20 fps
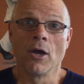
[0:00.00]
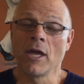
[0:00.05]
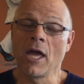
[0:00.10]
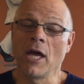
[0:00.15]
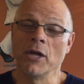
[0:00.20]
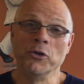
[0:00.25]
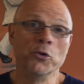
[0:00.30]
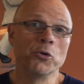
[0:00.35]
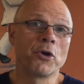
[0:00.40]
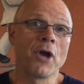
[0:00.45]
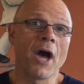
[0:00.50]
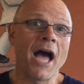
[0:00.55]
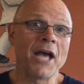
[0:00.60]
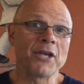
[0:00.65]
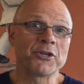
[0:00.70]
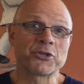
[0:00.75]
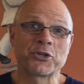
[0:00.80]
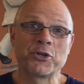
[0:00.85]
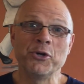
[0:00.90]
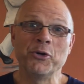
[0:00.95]
Yeah, new
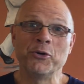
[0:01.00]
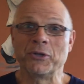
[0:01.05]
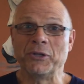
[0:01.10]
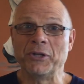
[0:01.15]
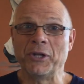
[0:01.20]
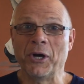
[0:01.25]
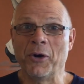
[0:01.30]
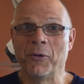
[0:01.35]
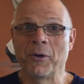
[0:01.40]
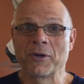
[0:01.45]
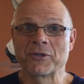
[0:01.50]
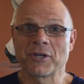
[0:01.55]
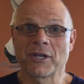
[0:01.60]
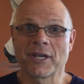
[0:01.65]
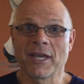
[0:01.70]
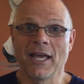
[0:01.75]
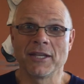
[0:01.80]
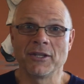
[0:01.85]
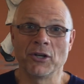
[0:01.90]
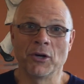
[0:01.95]
guys, too. You know, once
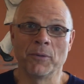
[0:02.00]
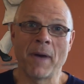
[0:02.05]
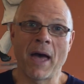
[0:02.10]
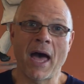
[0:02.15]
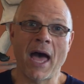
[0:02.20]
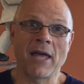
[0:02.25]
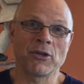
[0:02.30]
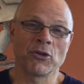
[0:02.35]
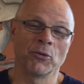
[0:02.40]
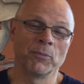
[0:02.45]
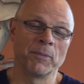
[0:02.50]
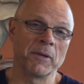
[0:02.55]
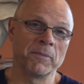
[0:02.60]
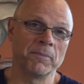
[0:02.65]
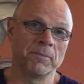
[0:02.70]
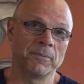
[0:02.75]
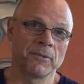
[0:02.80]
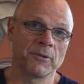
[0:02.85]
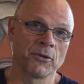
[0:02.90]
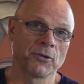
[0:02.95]
again, you know, Matt,
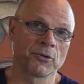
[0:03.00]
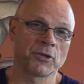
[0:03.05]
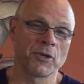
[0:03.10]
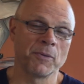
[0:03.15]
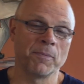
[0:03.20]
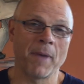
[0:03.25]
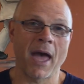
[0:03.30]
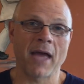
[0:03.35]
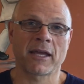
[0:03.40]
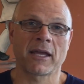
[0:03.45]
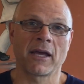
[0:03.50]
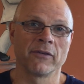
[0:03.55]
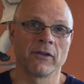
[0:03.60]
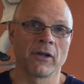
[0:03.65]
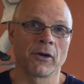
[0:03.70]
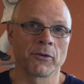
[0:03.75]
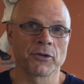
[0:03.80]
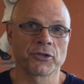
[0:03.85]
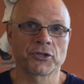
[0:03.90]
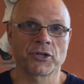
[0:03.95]
you'll see Matt
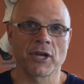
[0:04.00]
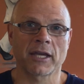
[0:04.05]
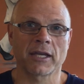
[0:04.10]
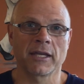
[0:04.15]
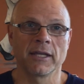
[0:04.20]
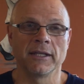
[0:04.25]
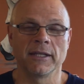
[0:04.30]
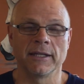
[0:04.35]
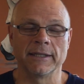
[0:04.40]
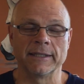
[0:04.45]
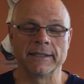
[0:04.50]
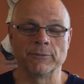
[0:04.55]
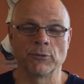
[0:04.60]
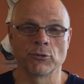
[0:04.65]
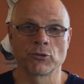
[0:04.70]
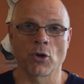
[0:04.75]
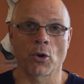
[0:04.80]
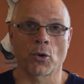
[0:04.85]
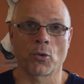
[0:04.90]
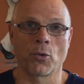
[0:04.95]
Kettle in a second.
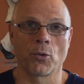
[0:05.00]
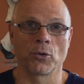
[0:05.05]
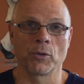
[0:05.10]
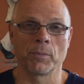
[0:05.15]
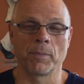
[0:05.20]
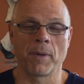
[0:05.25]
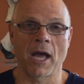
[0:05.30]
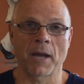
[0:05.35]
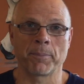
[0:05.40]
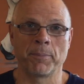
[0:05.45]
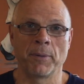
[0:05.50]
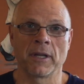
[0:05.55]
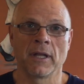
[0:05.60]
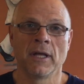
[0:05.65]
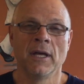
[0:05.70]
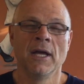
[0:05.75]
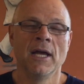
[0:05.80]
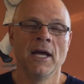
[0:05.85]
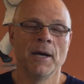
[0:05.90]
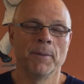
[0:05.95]
He's our quarterback. But
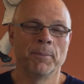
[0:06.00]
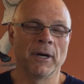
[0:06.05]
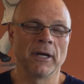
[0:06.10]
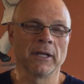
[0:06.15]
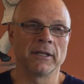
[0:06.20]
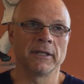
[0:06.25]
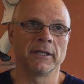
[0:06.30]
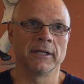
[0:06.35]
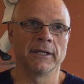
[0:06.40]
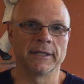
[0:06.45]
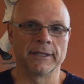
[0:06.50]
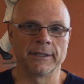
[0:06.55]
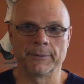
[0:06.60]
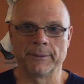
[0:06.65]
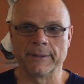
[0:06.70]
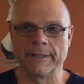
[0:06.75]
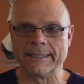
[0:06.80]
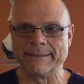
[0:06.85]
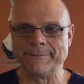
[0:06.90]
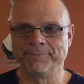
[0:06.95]
you
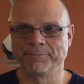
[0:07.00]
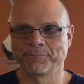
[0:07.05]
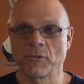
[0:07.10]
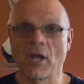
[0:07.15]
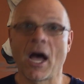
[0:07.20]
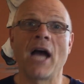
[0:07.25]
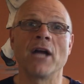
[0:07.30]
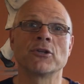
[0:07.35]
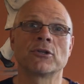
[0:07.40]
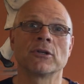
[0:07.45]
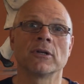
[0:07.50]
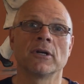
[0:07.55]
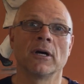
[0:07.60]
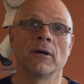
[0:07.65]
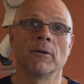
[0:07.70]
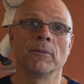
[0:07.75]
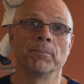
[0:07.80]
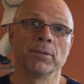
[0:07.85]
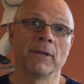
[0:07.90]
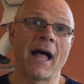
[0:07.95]
know,
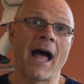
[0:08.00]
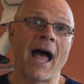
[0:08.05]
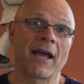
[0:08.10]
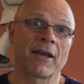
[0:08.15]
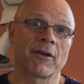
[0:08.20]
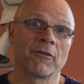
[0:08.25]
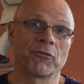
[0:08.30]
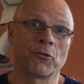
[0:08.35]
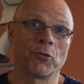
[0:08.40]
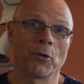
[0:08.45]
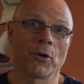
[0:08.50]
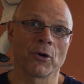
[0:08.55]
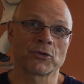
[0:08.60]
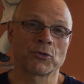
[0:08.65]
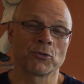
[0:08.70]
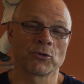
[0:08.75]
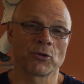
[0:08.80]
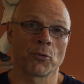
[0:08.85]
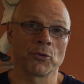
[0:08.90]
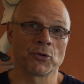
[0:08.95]
Black, of course,
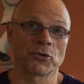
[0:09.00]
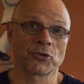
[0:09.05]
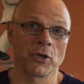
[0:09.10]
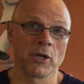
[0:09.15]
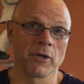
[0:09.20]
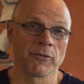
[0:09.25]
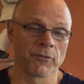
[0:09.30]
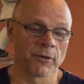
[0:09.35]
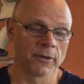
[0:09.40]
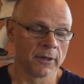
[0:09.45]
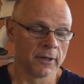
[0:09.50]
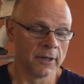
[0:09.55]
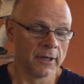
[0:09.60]
who's our receiver,